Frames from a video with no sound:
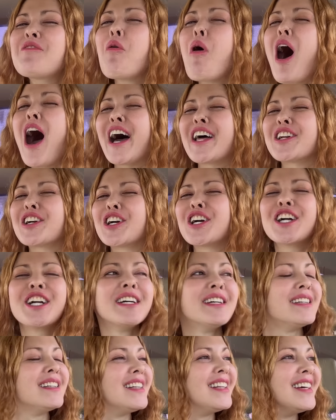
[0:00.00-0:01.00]
water.
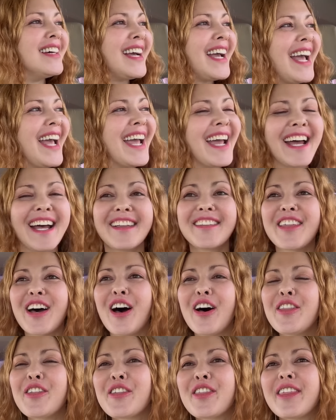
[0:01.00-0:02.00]
And the
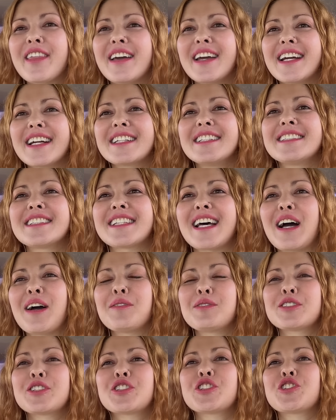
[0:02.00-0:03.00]
other thing is I
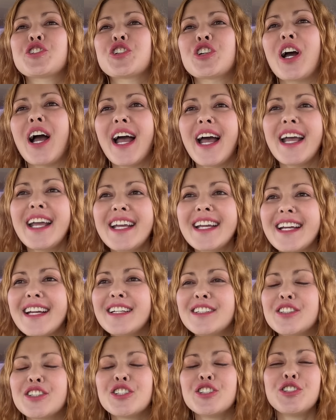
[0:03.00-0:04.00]
was
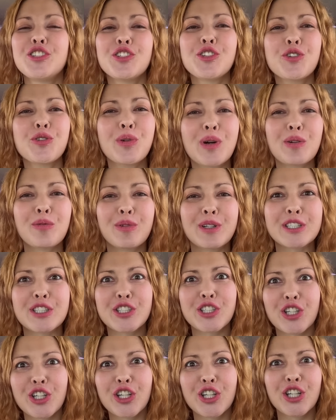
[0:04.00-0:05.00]
trying to do a
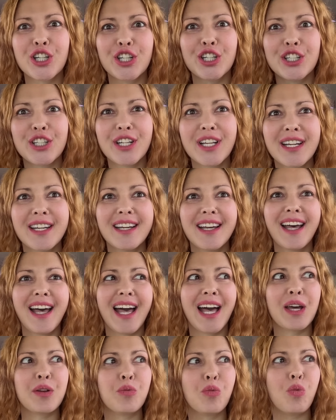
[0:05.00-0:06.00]
return
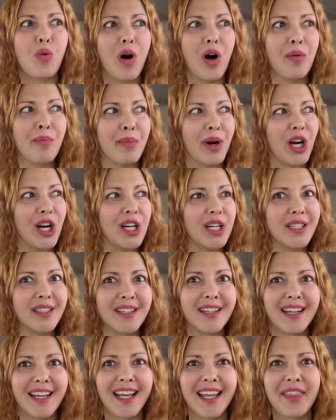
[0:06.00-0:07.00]
at Walmart
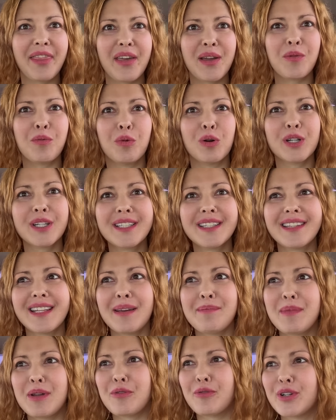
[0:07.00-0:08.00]
and they wouldn't
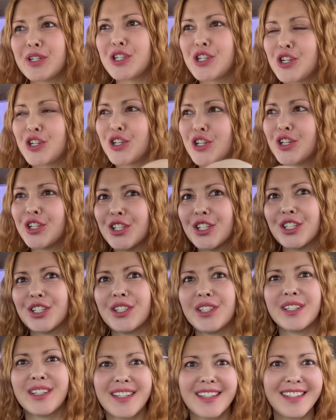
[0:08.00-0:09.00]
let me
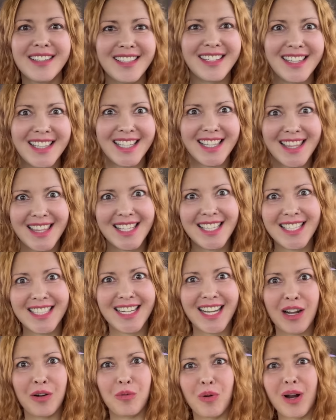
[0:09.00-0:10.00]
return the thing
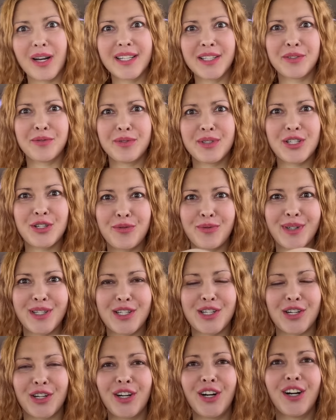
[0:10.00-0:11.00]
I wanted to
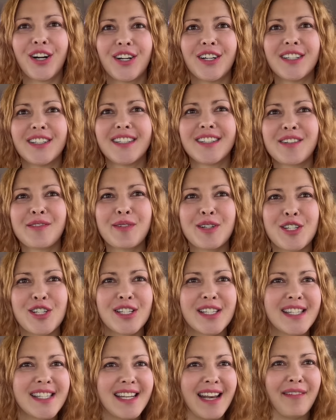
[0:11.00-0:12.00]
return, which
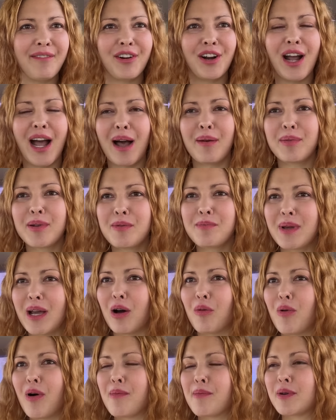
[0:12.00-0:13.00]
has never happened to me at
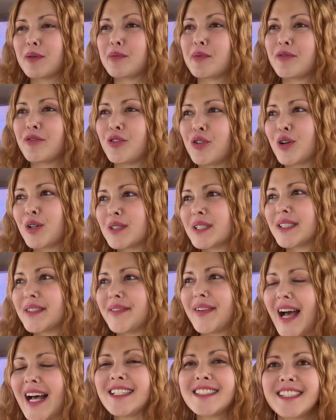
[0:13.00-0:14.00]
Walmart before. It's
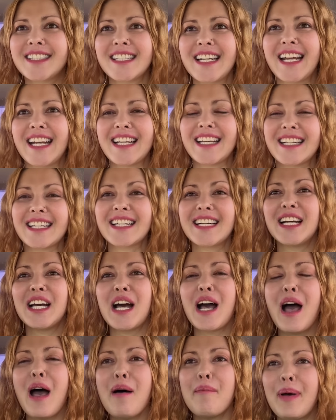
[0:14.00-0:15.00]
fascinating.
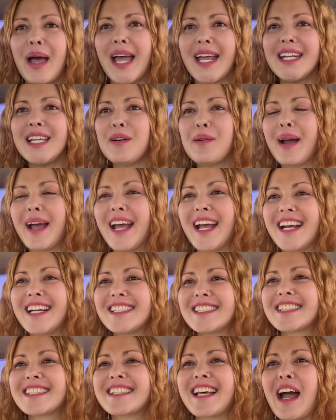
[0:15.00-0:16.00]
But
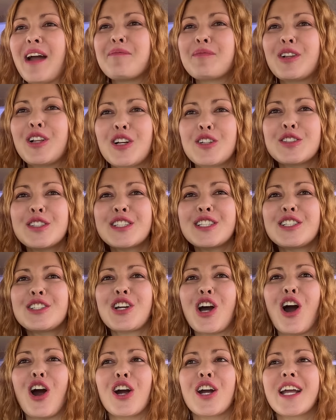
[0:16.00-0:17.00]
anyways, I'm close to
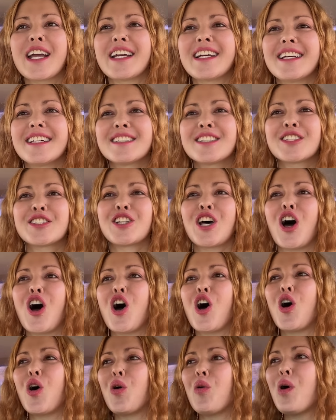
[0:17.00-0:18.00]
Target.
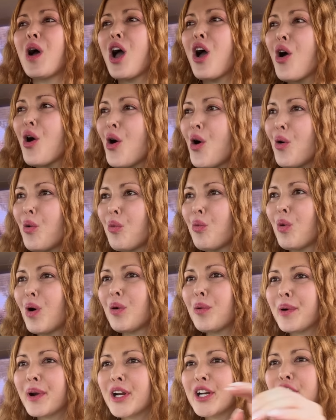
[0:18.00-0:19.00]
So what
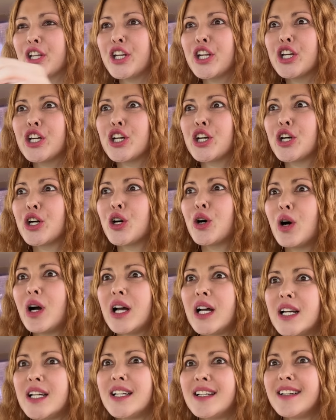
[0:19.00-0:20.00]
we're gonna do,
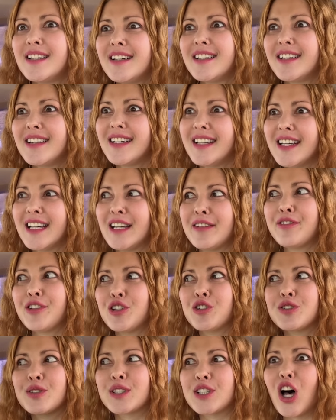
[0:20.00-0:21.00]
if
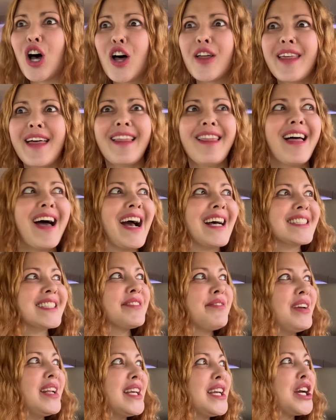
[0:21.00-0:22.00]
you saw that last
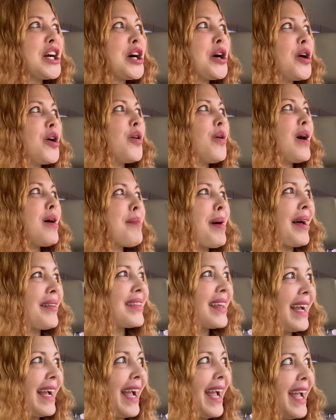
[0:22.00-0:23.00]
video about
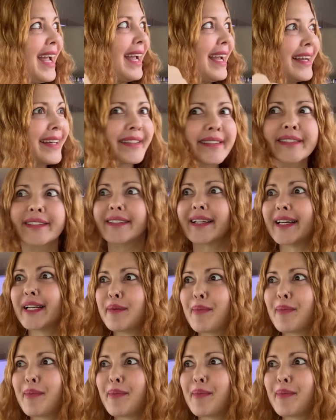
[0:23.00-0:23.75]
the eggs and